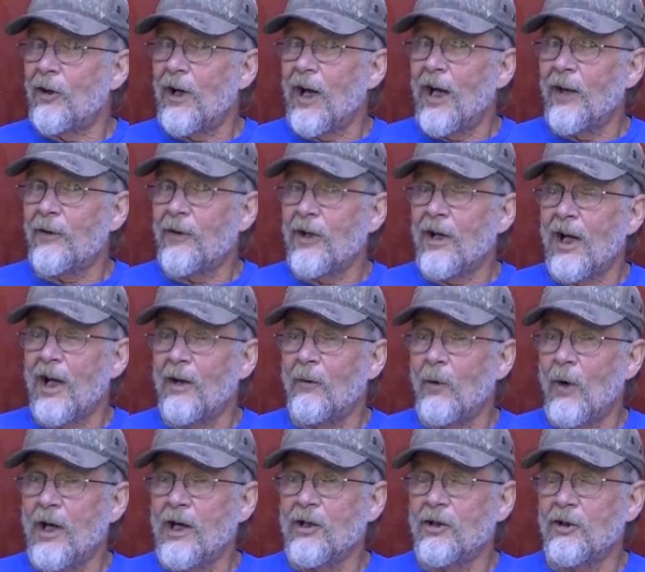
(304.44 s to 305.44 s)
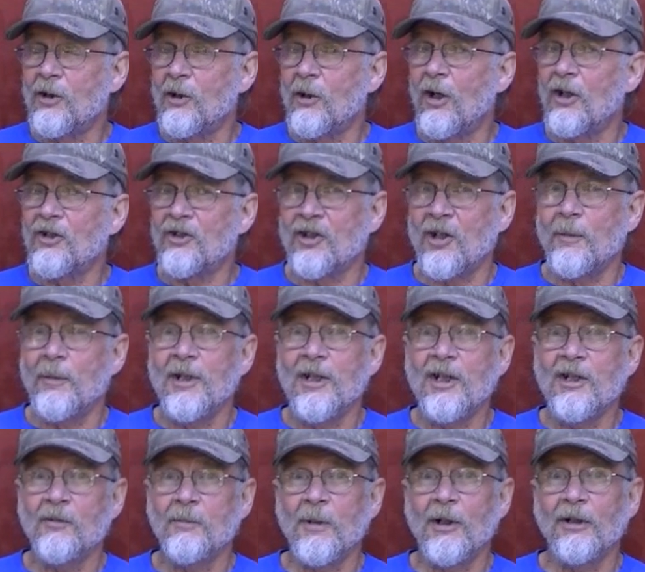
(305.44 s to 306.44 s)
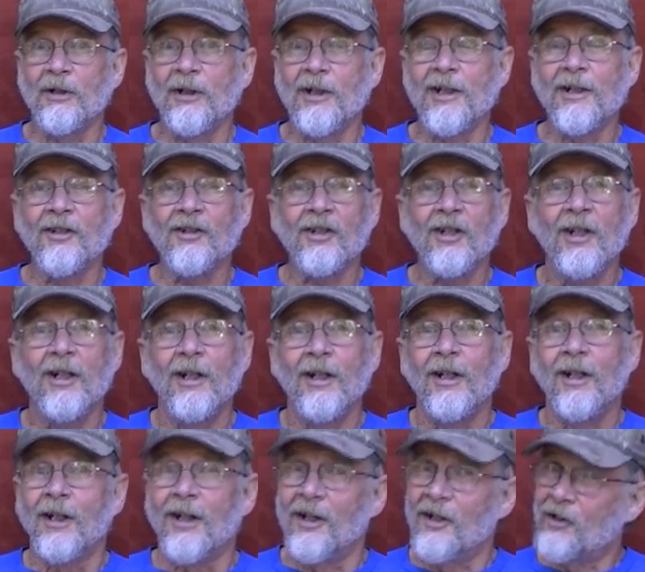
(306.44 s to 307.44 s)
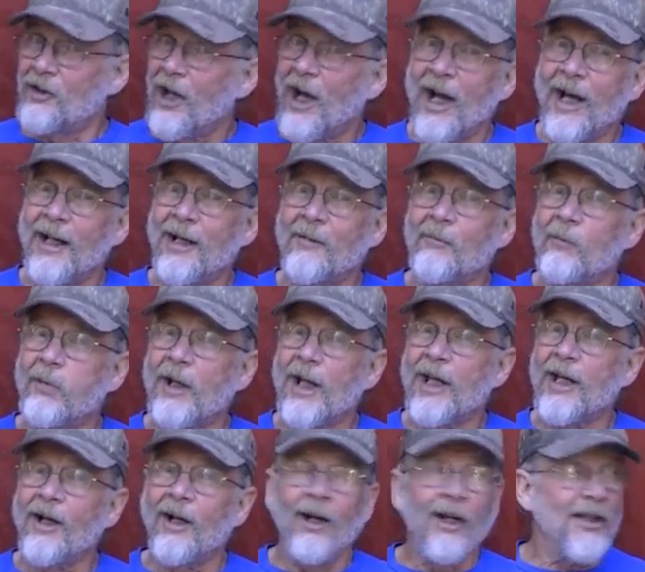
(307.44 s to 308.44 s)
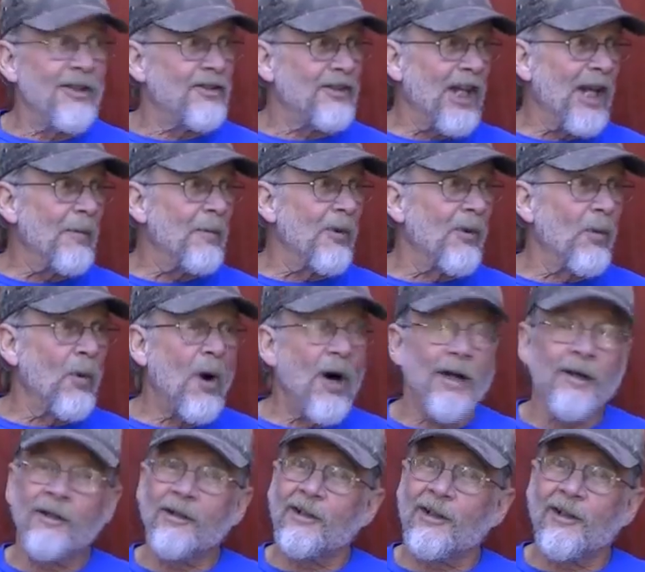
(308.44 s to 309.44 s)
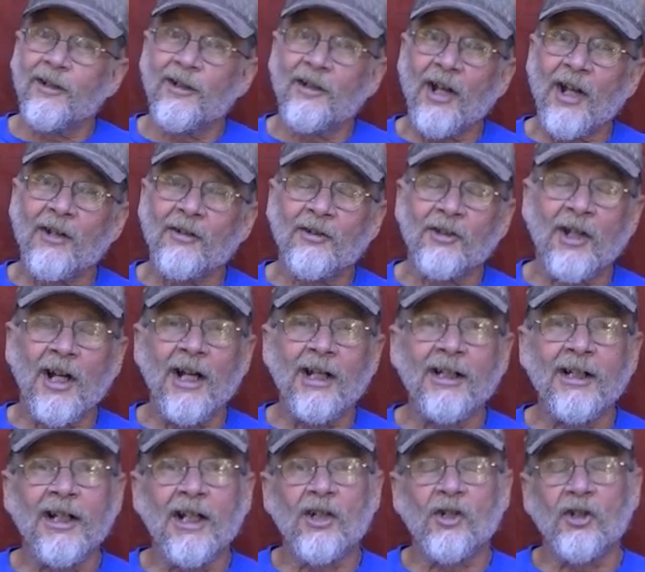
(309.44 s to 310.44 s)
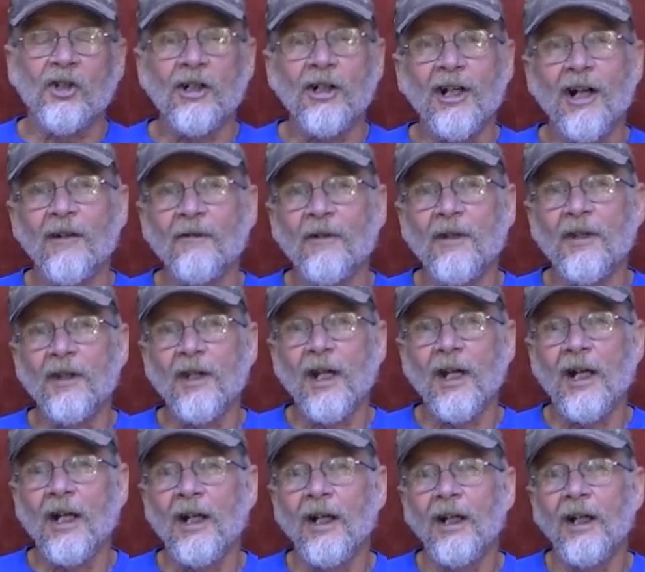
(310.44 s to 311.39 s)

out than I wanted to on some of these buildings because I didn't plan on it. Same with water to the outside kitchen and everything.